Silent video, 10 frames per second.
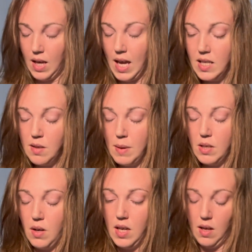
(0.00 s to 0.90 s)

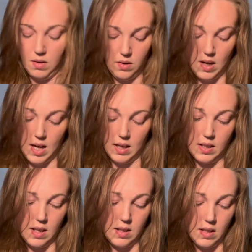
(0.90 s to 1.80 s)
headspace right now to
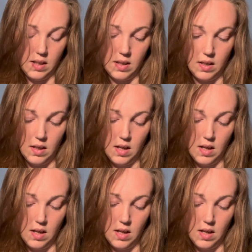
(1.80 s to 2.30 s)
access it.